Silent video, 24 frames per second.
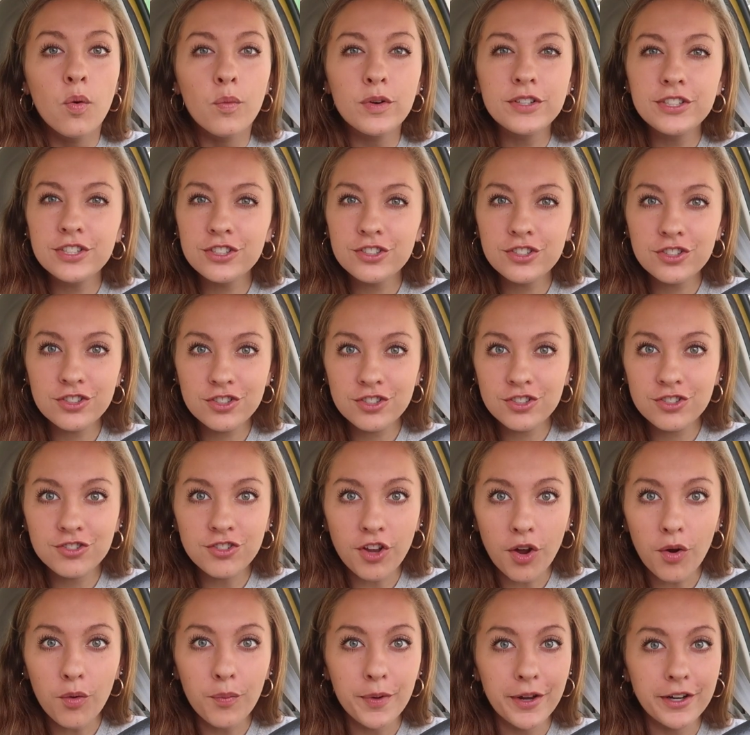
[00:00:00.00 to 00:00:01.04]
Which is just
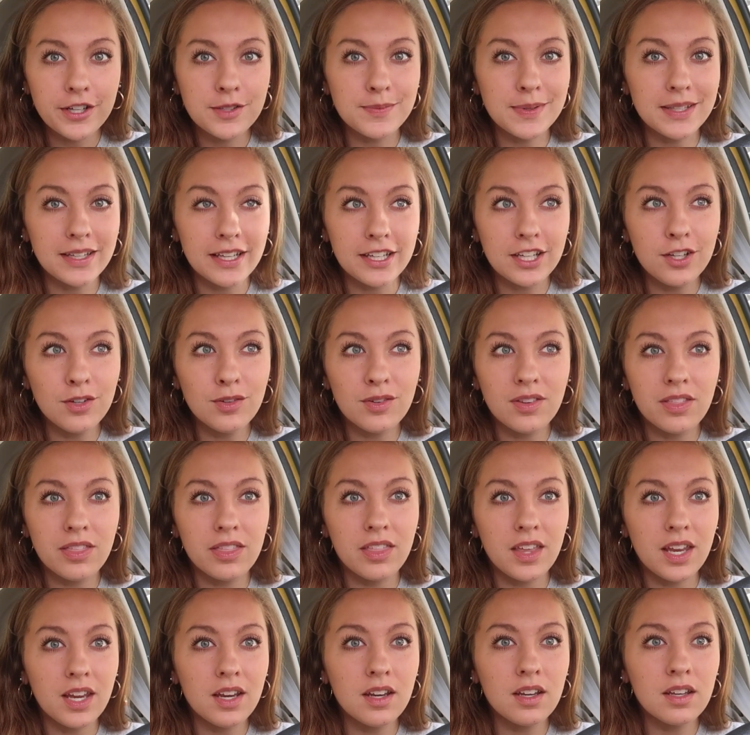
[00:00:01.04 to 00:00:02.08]
so weird to me. Like, you'd
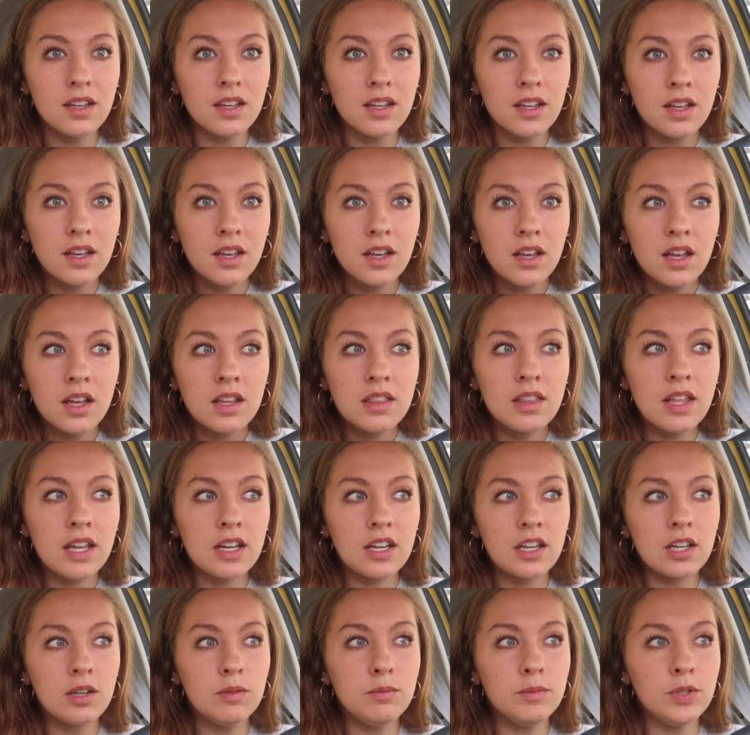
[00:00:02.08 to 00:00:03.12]
think
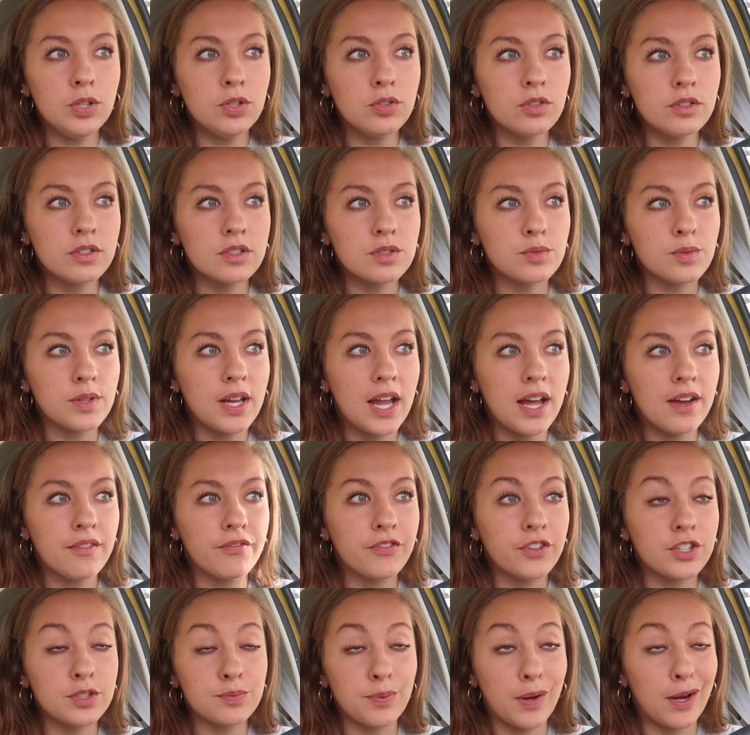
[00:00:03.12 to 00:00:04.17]
that commuters would
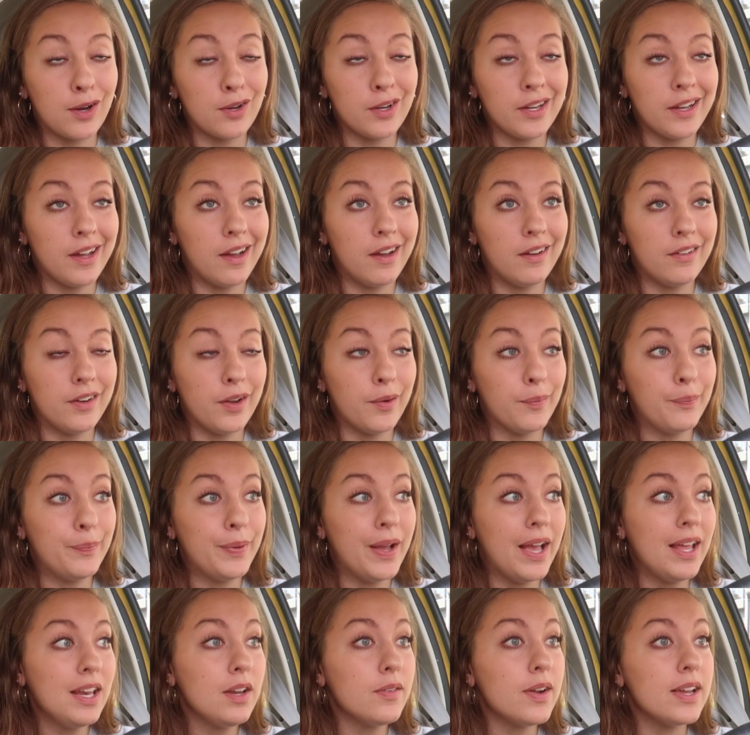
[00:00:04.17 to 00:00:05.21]
have first priority. I don't know.
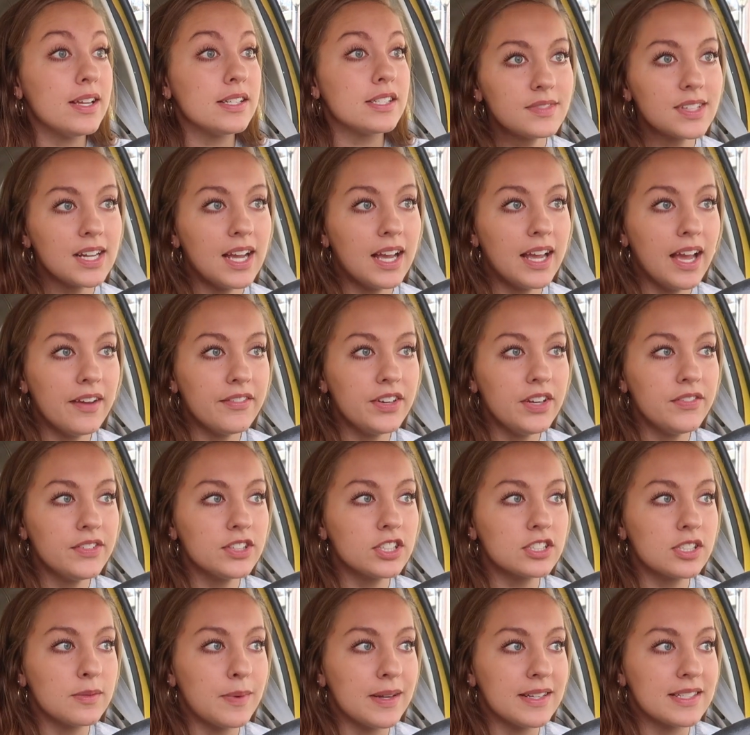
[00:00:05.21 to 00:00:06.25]
But anyways, I haven't
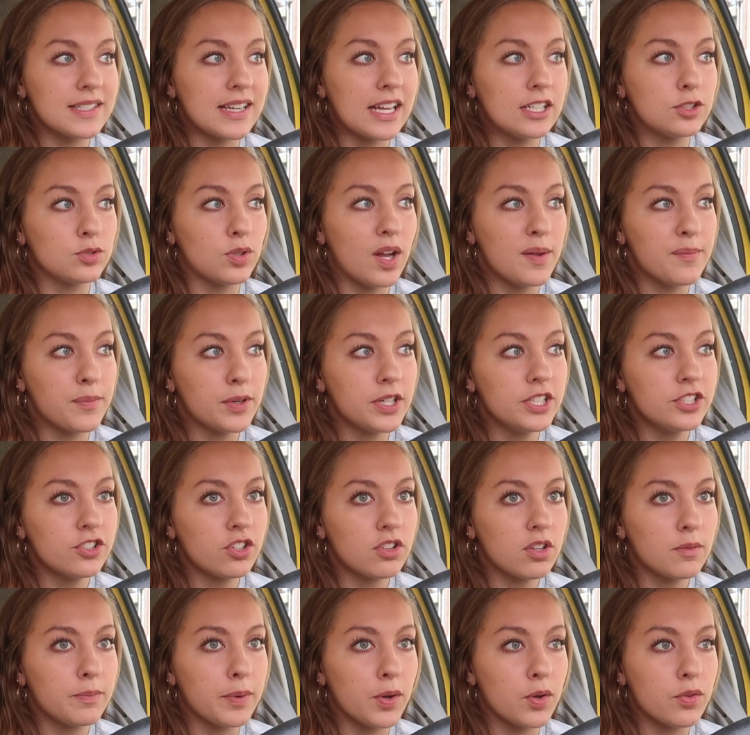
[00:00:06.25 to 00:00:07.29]
even looked at my schedule. I'm pretty
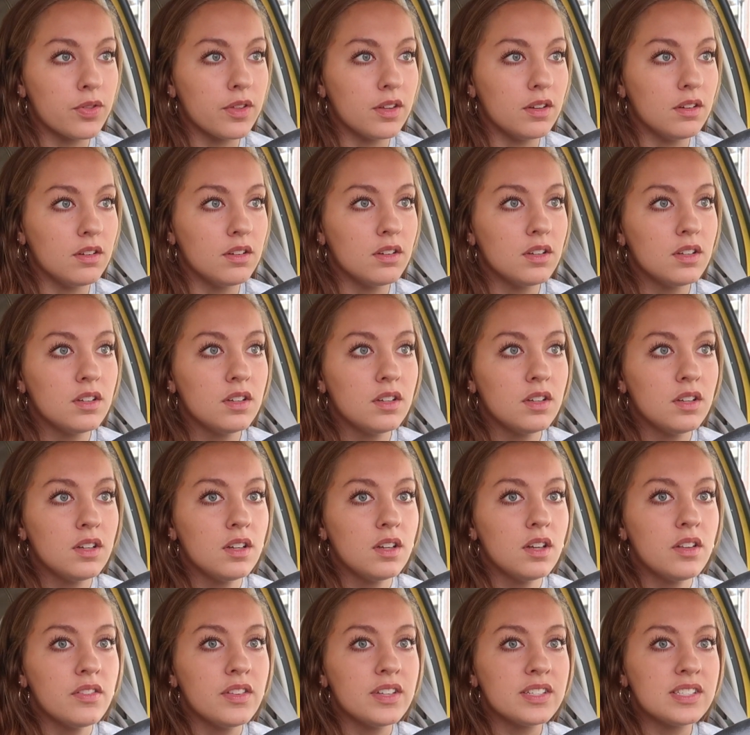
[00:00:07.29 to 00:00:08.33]
sure they're both
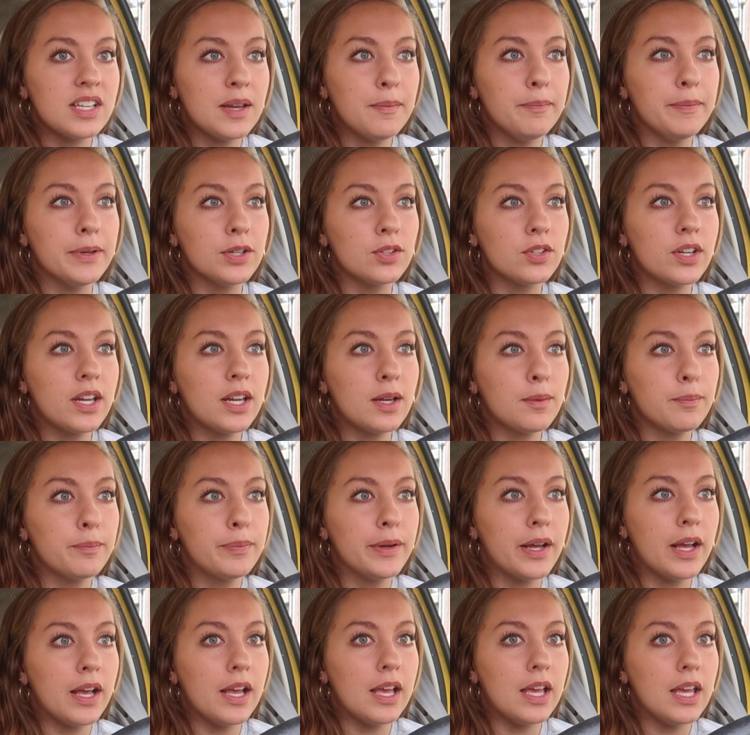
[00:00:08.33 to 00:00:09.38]
in the same building,
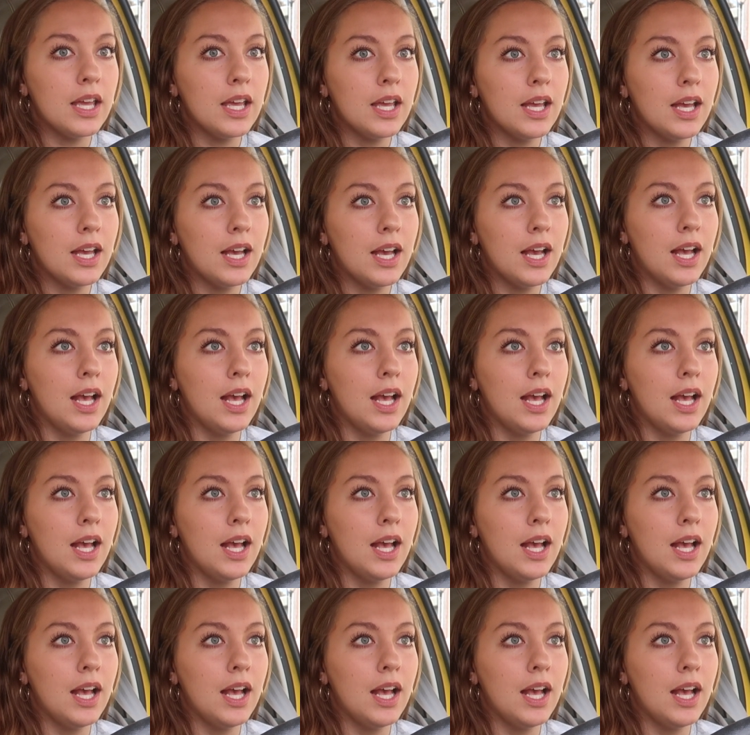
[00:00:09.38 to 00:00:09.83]
but